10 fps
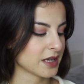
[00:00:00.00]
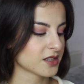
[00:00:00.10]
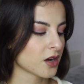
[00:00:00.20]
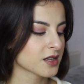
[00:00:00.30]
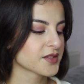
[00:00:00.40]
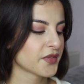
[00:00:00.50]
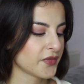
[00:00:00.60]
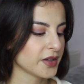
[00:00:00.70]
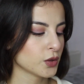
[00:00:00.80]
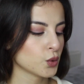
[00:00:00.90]
It does
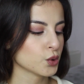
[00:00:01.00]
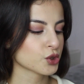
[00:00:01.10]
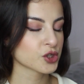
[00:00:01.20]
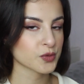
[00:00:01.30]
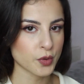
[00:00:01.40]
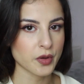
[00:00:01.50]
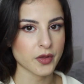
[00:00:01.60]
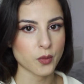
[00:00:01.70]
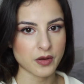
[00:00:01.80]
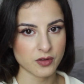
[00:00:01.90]
feel
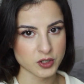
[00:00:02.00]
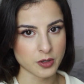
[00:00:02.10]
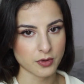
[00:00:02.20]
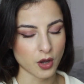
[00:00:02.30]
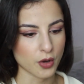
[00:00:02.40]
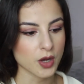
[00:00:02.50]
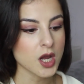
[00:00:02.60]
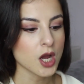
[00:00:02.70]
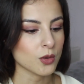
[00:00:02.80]
smoother with a top coat.